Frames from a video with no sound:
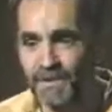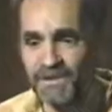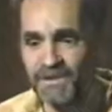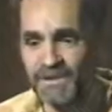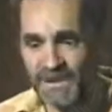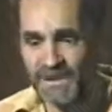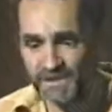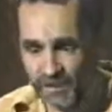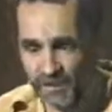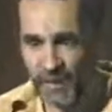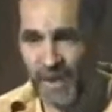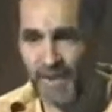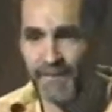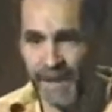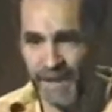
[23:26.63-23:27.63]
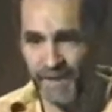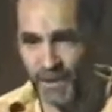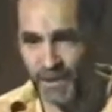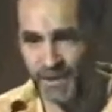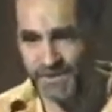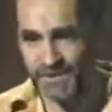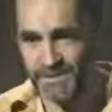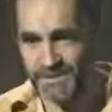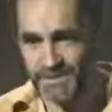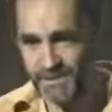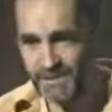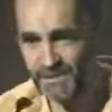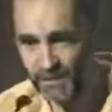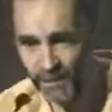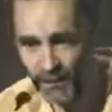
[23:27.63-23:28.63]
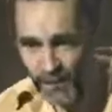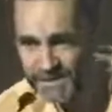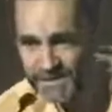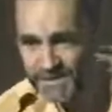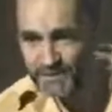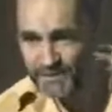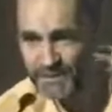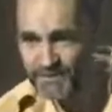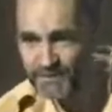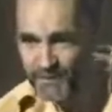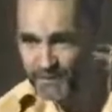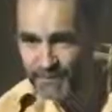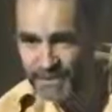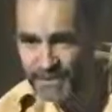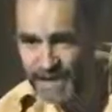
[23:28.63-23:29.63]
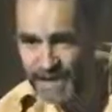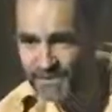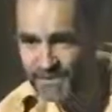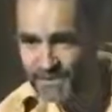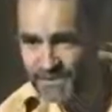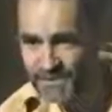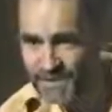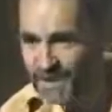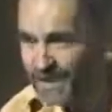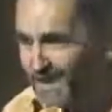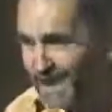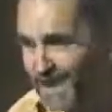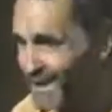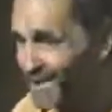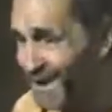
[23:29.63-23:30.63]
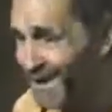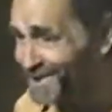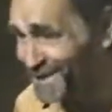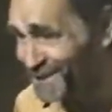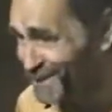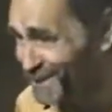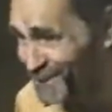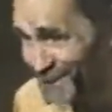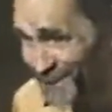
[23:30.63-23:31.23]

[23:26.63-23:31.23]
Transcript: Because that's where my mind went. You arrested me from the desert, and I'm out